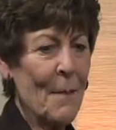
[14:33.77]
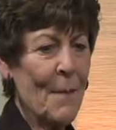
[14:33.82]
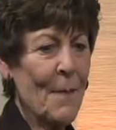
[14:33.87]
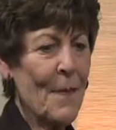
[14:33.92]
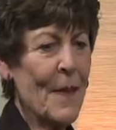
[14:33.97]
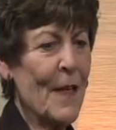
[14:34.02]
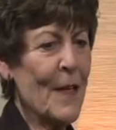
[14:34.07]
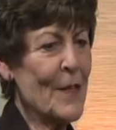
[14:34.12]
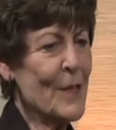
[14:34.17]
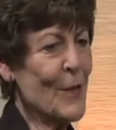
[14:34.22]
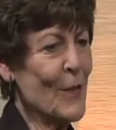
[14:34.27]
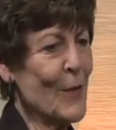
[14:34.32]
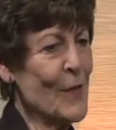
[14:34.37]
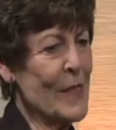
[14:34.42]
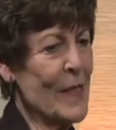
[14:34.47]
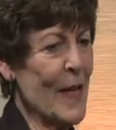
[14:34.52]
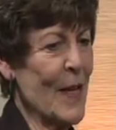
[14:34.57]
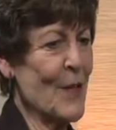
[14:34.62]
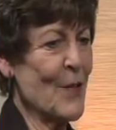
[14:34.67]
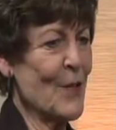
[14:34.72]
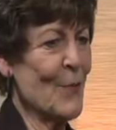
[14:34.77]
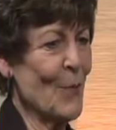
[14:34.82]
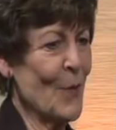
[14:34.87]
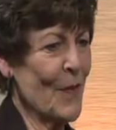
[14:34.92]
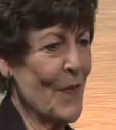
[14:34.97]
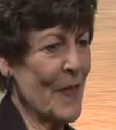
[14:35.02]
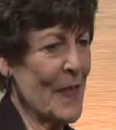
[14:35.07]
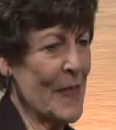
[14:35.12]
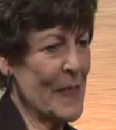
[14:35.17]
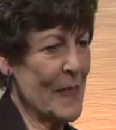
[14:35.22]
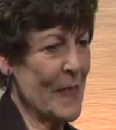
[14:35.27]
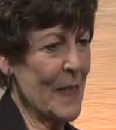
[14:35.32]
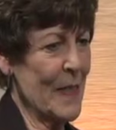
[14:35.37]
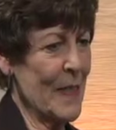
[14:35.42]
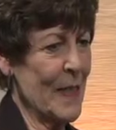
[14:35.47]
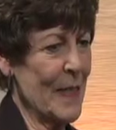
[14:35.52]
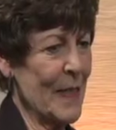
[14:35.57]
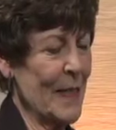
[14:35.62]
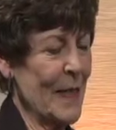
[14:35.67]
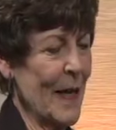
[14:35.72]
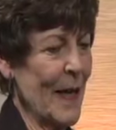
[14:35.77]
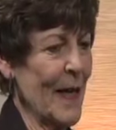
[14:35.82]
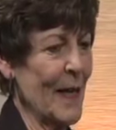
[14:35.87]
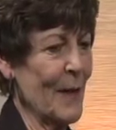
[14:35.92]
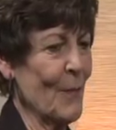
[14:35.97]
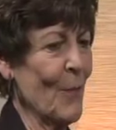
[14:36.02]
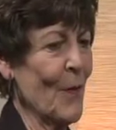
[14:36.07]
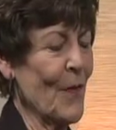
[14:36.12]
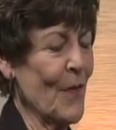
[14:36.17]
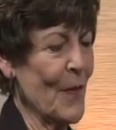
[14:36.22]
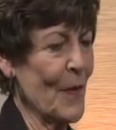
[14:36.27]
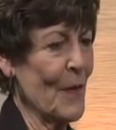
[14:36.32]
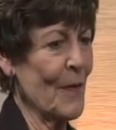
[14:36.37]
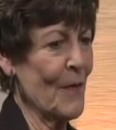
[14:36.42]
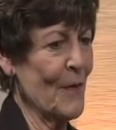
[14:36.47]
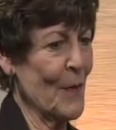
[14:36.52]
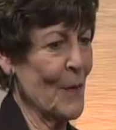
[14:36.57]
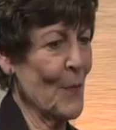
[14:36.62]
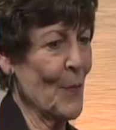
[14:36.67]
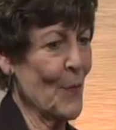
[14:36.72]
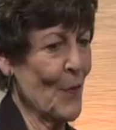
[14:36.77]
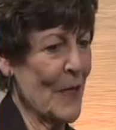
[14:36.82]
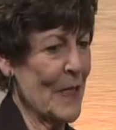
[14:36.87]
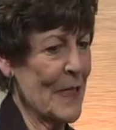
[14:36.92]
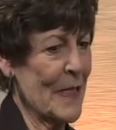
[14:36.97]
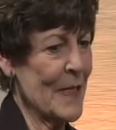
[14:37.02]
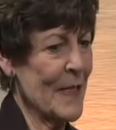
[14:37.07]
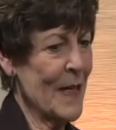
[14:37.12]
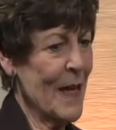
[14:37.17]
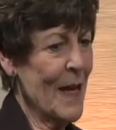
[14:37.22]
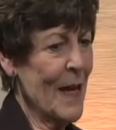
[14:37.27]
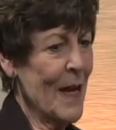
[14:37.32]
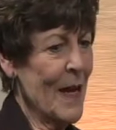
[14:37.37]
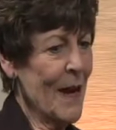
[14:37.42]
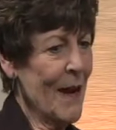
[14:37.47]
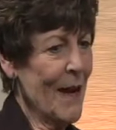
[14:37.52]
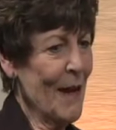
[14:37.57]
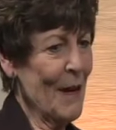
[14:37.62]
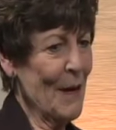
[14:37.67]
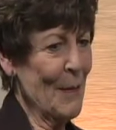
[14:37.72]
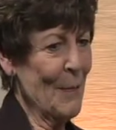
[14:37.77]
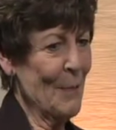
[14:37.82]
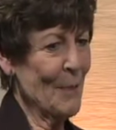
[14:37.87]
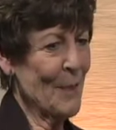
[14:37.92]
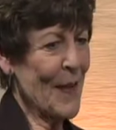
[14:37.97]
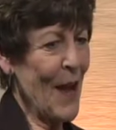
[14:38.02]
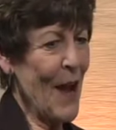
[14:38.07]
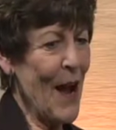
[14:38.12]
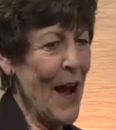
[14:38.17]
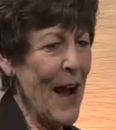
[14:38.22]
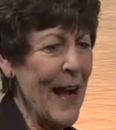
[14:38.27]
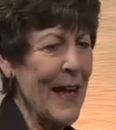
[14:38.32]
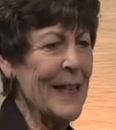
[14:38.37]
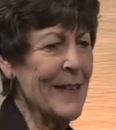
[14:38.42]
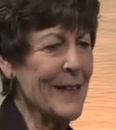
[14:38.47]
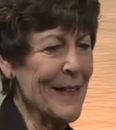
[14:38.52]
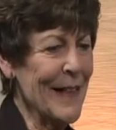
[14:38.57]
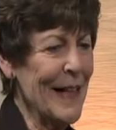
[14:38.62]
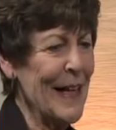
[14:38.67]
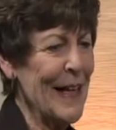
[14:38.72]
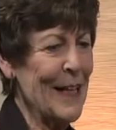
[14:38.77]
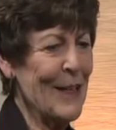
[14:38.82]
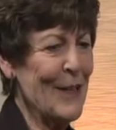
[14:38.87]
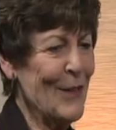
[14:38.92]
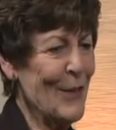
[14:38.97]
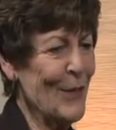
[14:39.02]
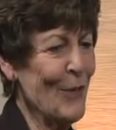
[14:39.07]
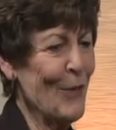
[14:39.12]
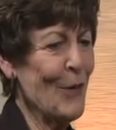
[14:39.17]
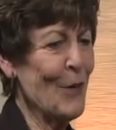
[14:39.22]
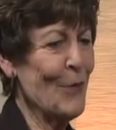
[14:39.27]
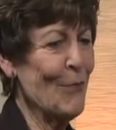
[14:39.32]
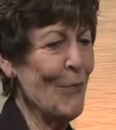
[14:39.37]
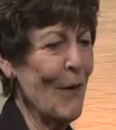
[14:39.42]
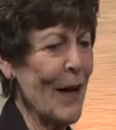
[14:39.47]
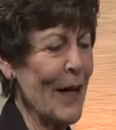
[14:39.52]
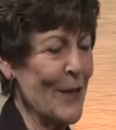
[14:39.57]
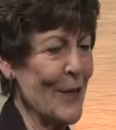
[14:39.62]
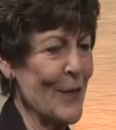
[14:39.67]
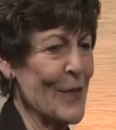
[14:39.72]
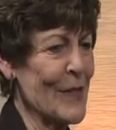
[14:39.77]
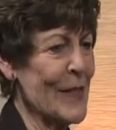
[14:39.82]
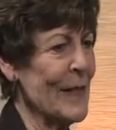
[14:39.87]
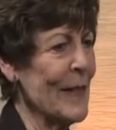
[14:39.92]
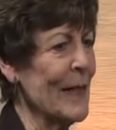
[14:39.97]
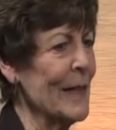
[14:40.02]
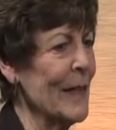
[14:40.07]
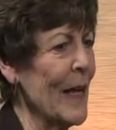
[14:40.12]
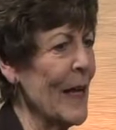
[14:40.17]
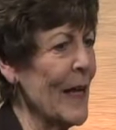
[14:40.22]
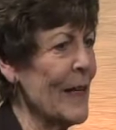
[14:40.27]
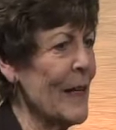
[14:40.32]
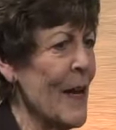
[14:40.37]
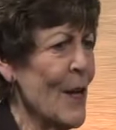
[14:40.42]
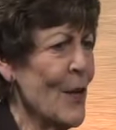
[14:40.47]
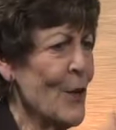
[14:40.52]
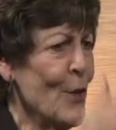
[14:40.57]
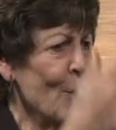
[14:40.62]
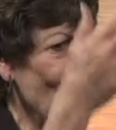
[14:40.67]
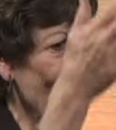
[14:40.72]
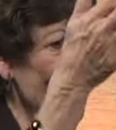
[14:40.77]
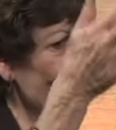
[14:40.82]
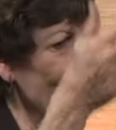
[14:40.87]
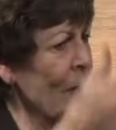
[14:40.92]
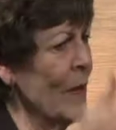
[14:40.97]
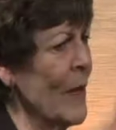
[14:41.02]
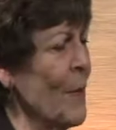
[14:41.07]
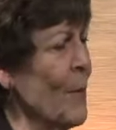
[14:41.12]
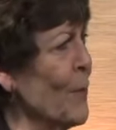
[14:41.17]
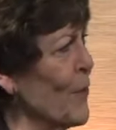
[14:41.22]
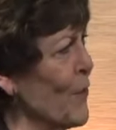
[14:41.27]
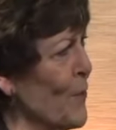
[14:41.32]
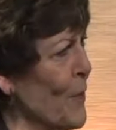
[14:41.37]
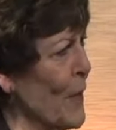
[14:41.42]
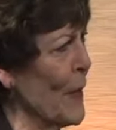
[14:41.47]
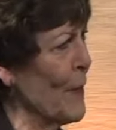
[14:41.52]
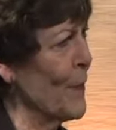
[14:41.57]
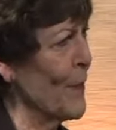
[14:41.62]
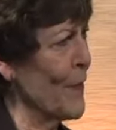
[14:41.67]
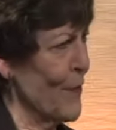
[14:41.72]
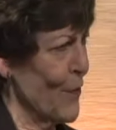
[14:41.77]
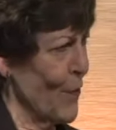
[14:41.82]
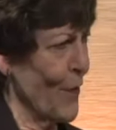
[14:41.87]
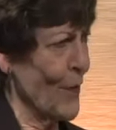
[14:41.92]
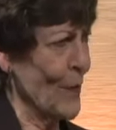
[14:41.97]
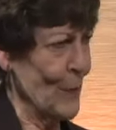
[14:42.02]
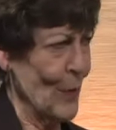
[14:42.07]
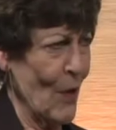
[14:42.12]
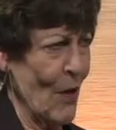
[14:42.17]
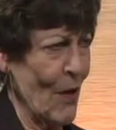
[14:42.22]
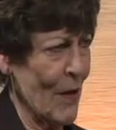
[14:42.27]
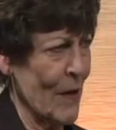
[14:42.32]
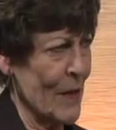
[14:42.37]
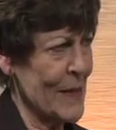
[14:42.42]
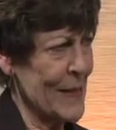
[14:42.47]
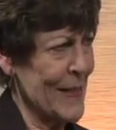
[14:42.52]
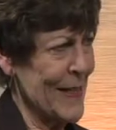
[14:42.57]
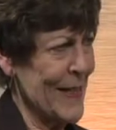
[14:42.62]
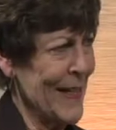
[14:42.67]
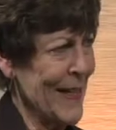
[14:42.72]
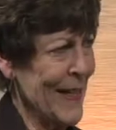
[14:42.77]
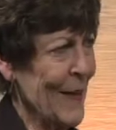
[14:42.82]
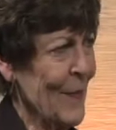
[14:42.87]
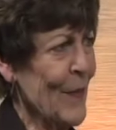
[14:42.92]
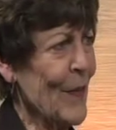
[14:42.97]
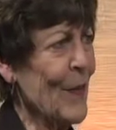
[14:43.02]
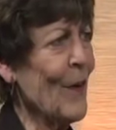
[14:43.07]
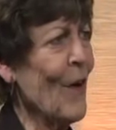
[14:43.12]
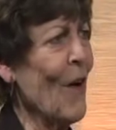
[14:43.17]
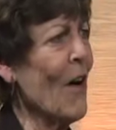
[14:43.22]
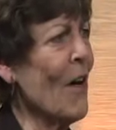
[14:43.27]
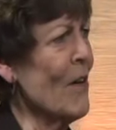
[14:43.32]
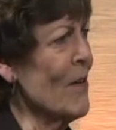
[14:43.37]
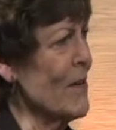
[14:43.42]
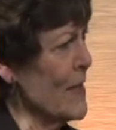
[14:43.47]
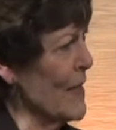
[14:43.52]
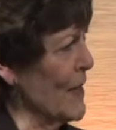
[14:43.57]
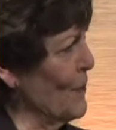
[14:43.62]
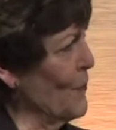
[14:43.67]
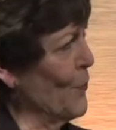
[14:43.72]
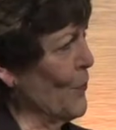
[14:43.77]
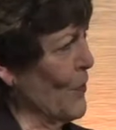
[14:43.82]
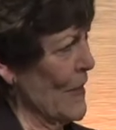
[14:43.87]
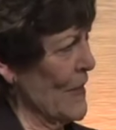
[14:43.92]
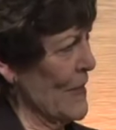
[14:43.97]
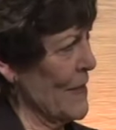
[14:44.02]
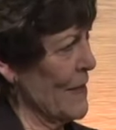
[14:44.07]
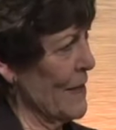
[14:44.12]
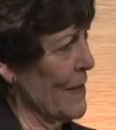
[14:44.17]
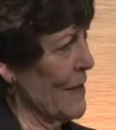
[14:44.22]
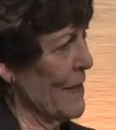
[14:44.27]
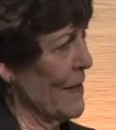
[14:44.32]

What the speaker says: the association with the city and with the print, I like your writers, and you have a number of people that are on the blogs that aren't in print.